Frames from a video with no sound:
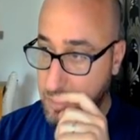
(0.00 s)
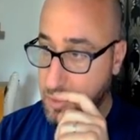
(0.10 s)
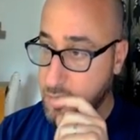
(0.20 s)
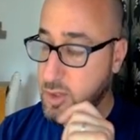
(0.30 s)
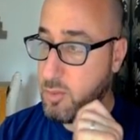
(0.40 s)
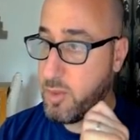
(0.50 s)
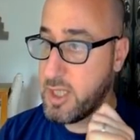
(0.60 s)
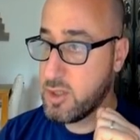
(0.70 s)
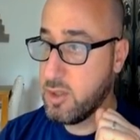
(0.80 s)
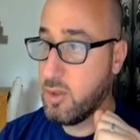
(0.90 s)

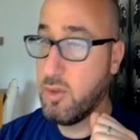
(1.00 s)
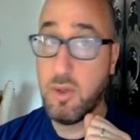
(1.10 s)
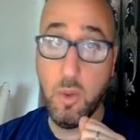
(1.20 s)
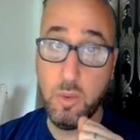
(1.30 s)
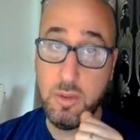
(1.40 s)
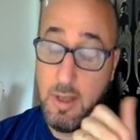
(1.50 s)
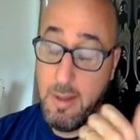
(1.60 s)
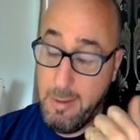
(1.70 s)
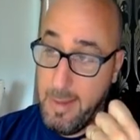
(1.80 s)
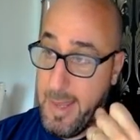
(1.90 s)
continuation on gold
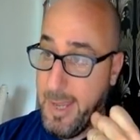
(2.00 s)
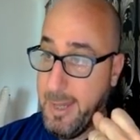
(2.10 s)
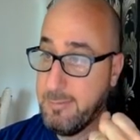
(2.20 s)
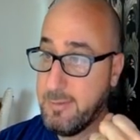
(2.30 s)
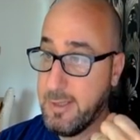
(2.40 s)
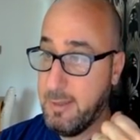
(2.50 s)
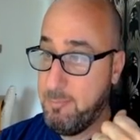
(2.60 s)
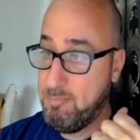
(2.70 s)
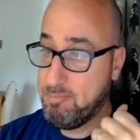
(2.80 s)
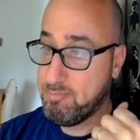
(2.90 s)
and
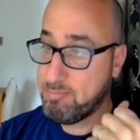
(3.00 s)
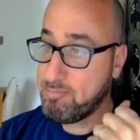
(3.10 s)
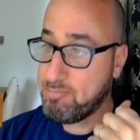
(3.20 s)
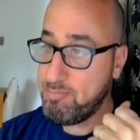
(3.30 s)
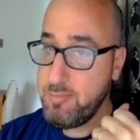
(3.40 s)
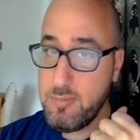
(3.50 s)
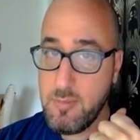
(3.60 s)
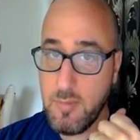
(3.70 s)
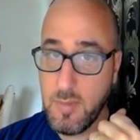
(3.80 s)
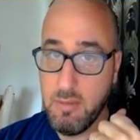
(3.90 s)
um,
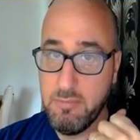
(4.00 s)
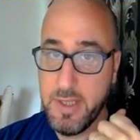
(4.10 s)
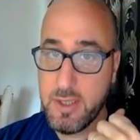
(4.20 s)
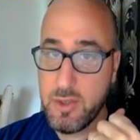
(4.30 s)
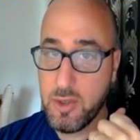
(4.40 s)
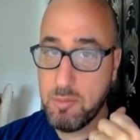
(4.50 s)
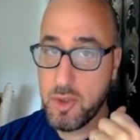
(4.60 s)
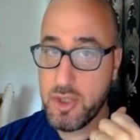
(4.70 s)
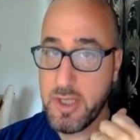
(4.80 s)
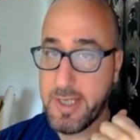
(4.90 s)
very strong
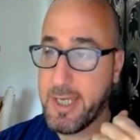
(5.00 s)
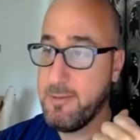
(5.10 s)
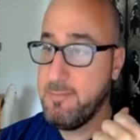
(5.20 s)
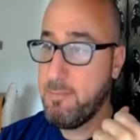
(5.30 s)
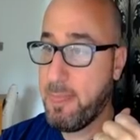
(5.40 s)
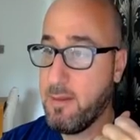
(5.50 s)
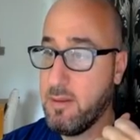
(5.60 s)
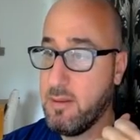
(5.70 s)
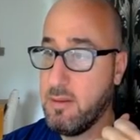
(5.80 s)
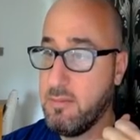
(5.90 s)
push again
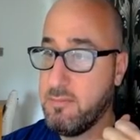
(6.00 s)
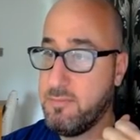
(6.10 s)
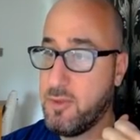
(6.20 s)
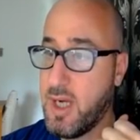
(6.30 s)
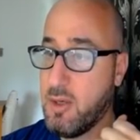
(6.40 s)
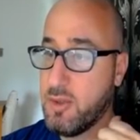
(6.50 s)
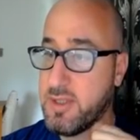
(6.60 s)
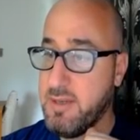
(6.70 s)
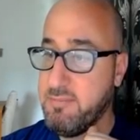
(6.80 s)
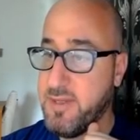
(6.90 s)
for our
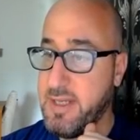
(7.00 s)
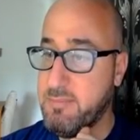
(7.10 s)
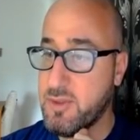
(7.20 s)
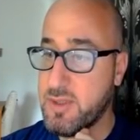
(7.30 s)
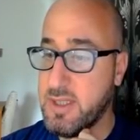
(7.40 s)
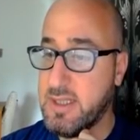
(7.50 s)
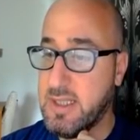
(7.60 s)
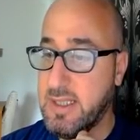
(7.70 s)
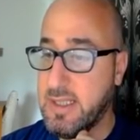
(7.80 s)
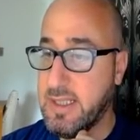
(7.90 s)
time frame you see it
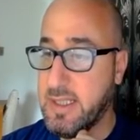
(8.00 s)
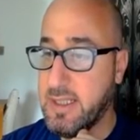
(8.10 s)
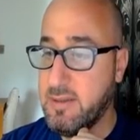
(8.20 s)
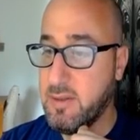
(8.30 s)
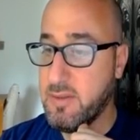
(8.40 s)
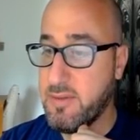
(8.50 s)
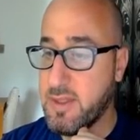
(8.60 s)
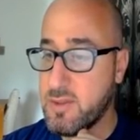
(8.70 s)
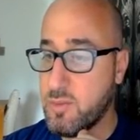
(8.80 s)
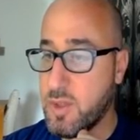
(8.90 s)
clearly here
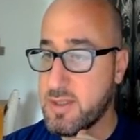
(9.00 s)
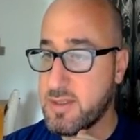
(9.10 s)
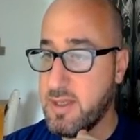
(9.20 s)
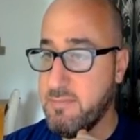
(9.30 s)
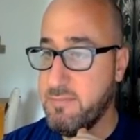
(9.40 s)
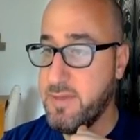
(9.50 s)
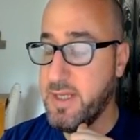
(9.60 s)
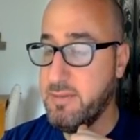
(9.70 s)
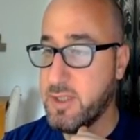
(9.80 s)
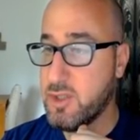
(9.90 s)
this was
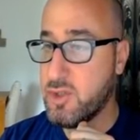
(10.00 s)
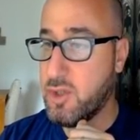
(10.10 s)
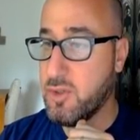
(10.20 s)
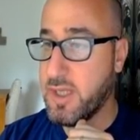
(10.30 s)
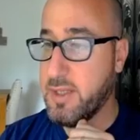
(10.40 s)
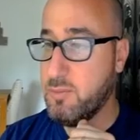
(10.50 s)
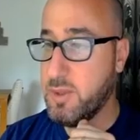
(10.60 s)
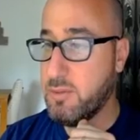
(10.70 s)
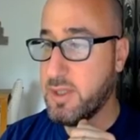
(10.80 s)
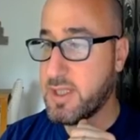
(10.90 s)
very very strong and we
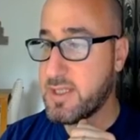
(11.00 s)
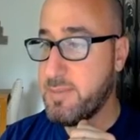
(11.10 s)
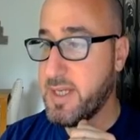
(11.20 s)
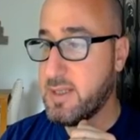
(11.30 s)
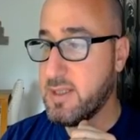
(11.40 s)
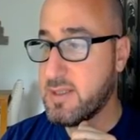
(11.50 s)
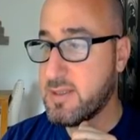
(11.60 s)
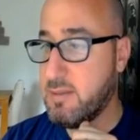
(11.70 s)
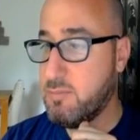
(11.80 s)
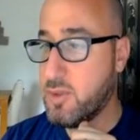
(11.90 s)
were expecting
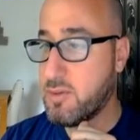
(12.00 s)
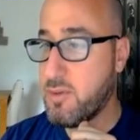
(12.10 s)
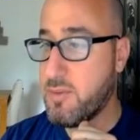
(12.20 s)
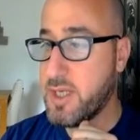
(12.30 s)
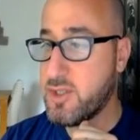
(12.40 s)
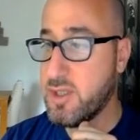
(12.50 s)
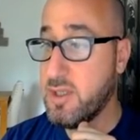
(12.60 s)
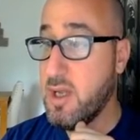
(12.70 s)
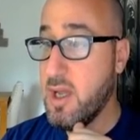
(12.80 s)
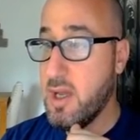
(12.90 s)
some more correction
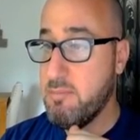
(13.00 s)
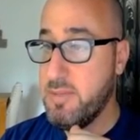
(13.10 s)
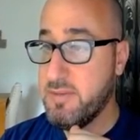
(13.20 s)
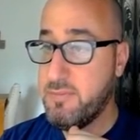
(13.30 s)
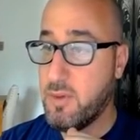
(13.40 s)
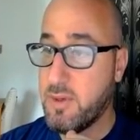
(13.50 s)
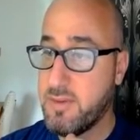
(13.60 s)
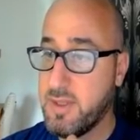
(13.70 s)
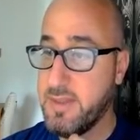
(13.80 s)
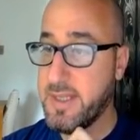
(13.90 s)
before
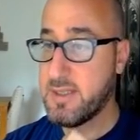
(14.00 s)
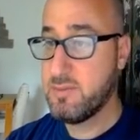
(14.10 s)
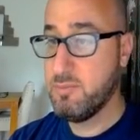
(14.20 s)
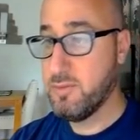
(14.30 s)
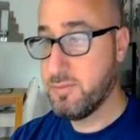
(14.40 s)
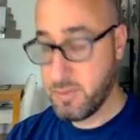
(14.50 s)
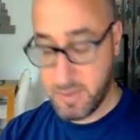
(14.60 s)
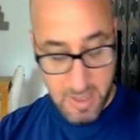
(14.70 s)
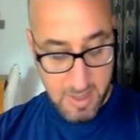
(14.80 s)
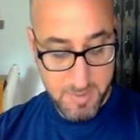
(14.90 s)
the next move to
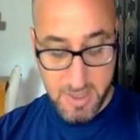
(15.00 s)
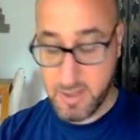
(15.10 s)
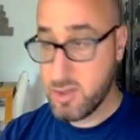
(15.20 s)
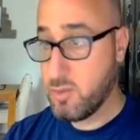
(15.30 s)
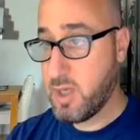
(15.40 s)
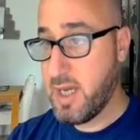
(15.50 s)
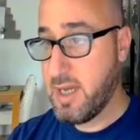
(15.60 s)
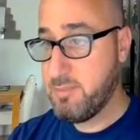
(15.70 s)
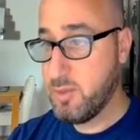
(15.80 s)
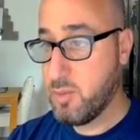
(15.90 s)
the upside so what
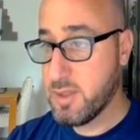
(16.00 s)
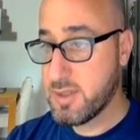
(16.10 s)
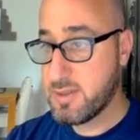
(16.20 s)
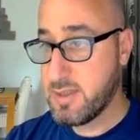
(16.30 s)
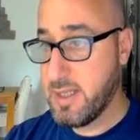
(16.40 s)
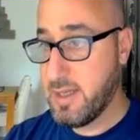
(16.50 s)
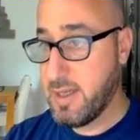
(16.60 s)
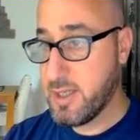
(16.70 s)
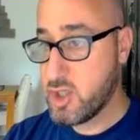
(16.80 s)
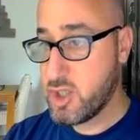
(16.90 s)
happened was uh,
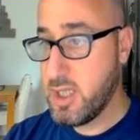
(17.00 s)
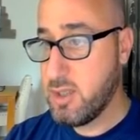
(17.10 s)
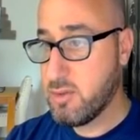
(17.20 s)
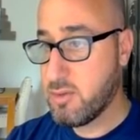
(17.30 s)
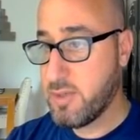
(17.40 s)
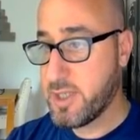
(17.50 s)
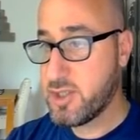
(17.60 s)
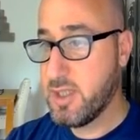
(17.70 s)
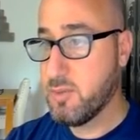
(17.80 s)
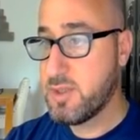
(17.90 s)
a shallow
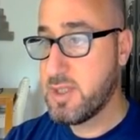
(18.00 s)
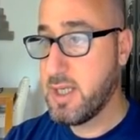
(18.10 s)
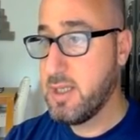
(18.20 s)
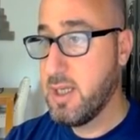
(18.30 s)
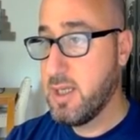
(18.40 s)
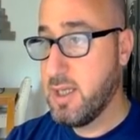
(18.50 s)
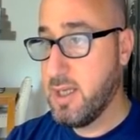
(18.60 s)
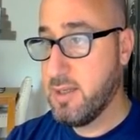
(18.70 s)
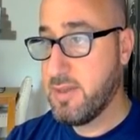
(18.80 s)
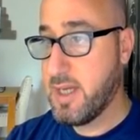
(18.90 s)
correction i would say
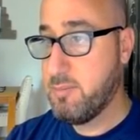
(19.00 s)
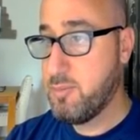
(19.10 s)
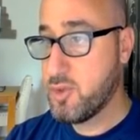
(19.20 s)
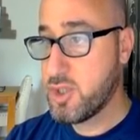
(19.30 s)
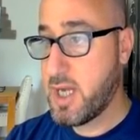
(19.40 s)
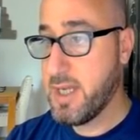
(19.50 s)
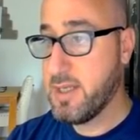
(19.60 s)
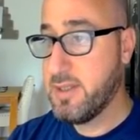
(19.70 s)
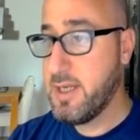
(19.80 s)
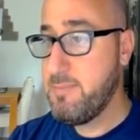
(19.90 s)
and that push higher
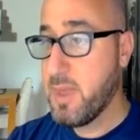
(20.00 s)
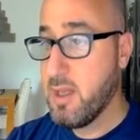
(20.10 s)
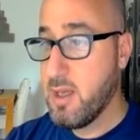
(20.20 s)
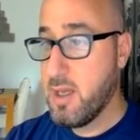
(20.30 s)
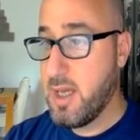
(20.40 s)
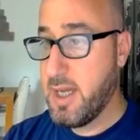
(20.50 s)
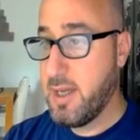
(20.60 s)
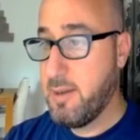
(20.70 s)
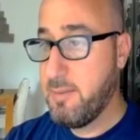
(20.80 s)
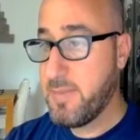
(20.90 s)
yeah
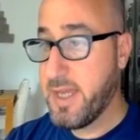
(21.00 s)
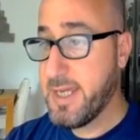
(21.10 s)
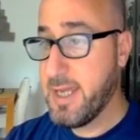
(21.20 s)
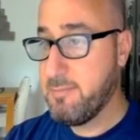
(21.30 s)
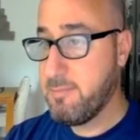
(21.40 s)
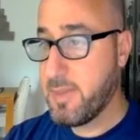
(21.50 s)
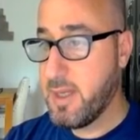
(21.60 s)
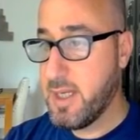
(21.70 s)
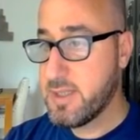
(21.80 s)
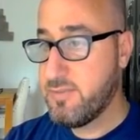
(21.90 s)
um, again
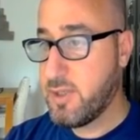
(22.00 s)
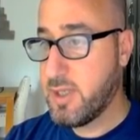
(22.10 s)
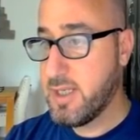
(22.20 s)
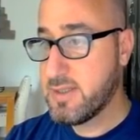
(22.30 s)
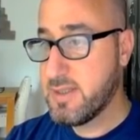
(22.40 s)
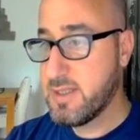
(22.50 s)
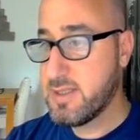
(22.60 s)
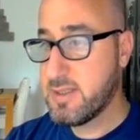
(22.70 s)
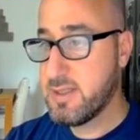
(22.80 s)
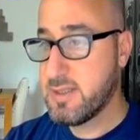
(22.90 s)
as far as
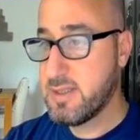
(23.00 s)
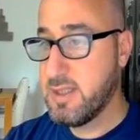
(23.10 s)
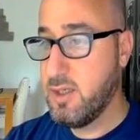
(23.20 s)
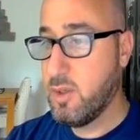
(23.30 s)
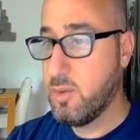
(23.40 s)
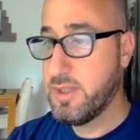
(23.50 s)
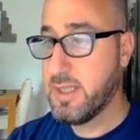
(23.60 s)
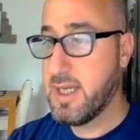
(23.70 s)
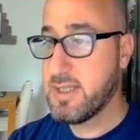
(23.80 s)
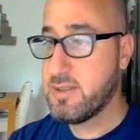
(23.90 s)
this is still holding
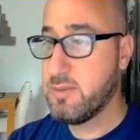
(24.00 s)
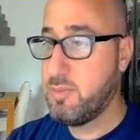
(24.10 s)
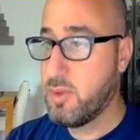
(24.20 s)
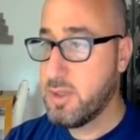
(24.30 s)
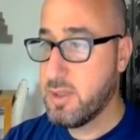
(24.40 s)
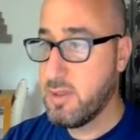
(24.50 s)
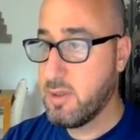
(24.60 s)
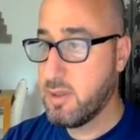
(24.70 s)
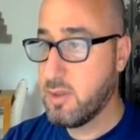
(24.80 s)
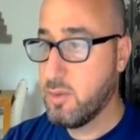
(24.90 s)
as support
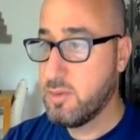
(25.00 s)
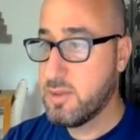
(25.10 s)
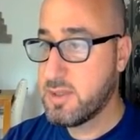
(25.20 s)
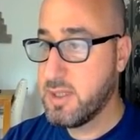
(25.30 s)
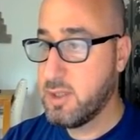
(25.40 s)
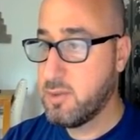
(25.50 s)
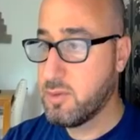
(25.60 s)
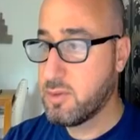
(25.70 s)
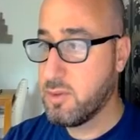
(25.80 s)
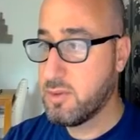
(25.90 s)
gold still
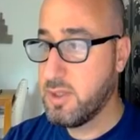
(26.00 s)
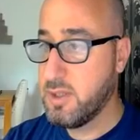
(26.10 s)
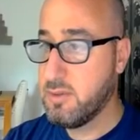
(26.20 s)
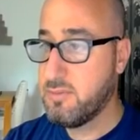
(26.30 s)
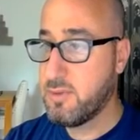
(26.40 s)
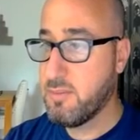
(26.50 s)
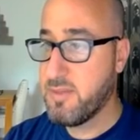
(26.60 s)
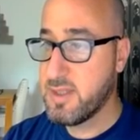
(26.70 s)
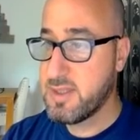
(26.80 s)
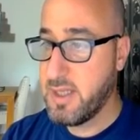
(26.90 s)
could continue from
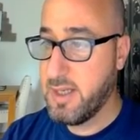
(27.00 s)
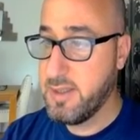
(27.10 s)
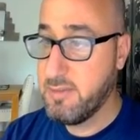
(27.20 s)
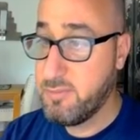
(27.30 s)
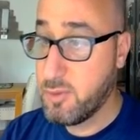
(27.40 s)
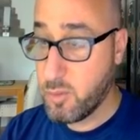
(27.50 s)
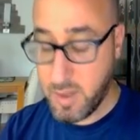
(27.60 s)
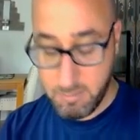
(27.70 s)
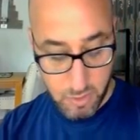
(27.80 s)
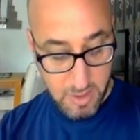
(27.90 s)
this area for
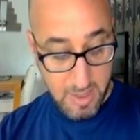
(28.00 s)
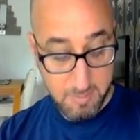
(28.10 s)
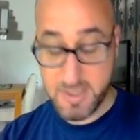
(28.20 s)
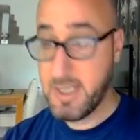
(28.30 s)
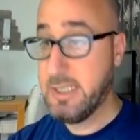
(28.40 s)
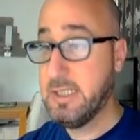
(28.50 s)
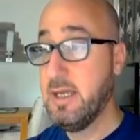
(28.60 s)
one more upside